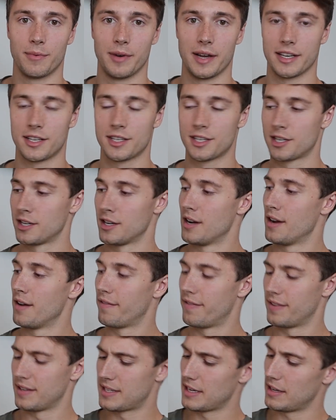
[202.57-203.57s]
which
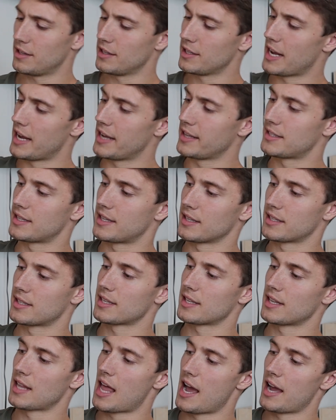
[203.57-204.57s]
facilitates the
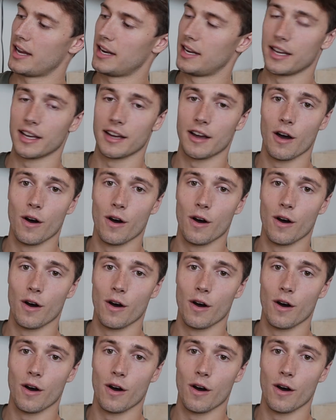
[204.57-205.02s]
sliding